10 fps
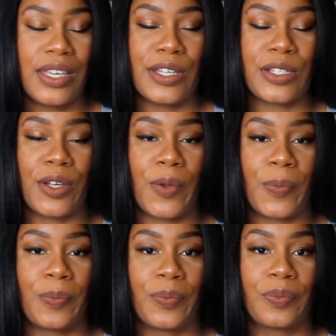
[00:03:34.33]
So
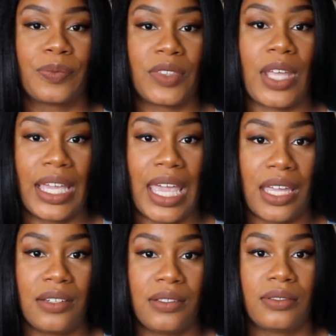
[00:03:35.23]

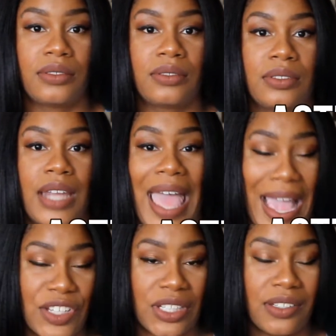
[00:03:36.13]
again,
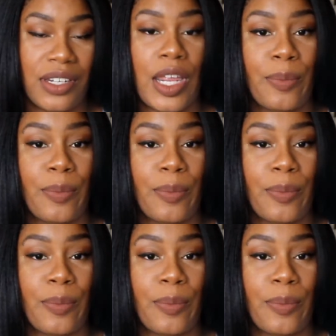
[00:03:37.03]
action,